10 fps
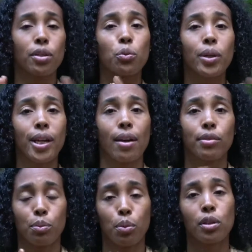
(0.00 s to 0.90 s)
we have
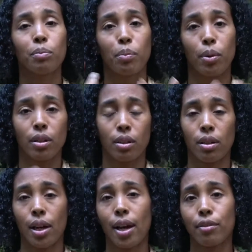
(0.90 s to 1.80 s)
supported, my partner and
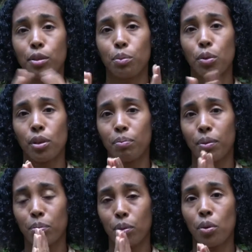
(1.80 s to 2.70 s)
I have supported
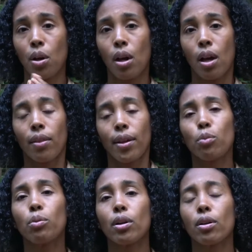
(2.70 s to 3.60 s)
people that
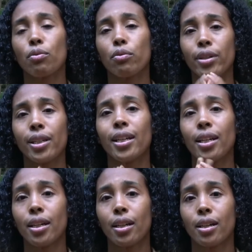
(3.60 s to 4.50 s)
were really
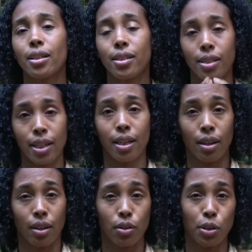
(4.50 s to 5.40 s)
sick
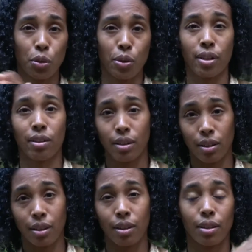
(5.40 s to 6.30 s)
during
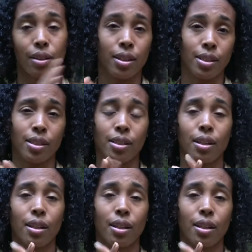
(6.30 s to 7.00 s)
this